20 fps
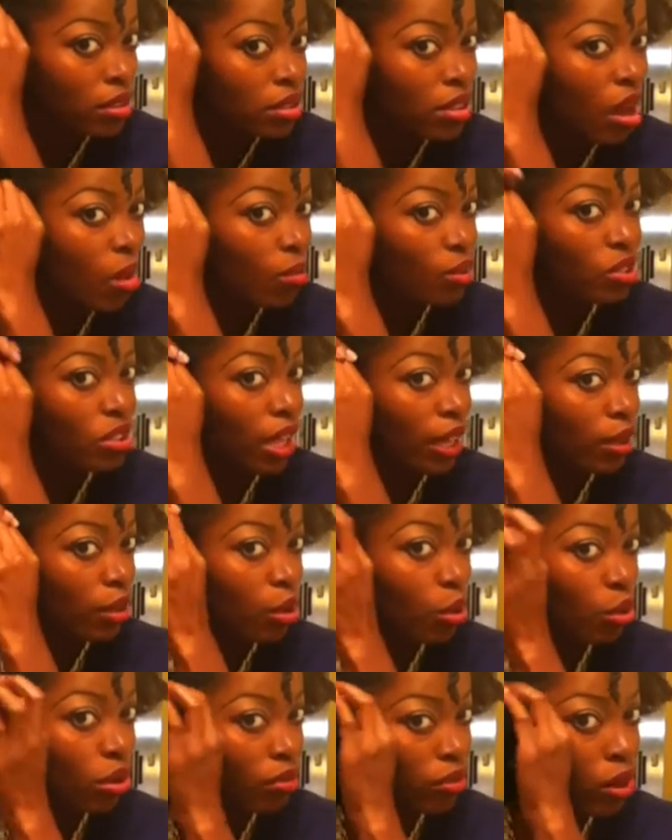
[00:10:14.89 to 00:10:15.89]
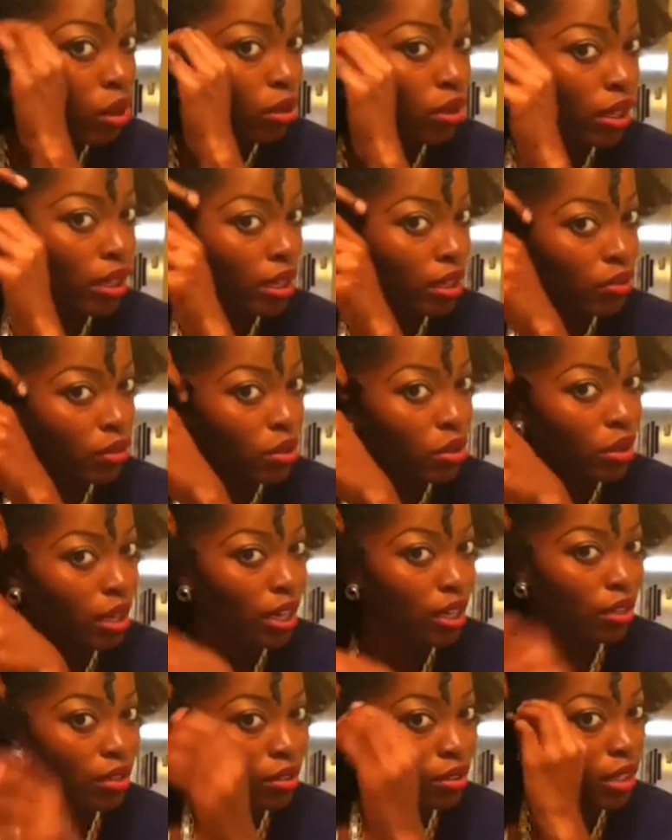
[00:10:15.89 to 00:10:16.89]
Almost like corn rolling, if you know how
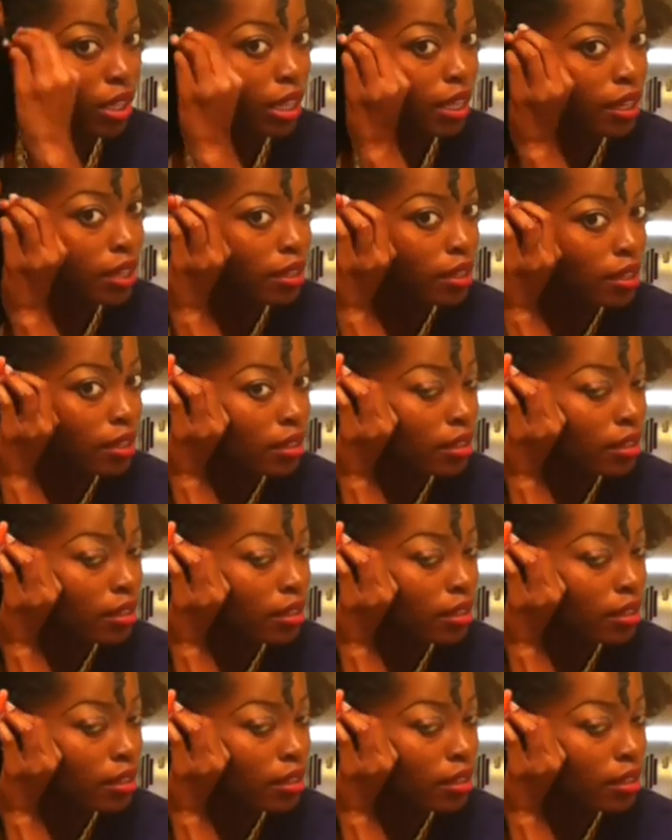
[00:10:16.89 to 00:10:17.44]
to do that.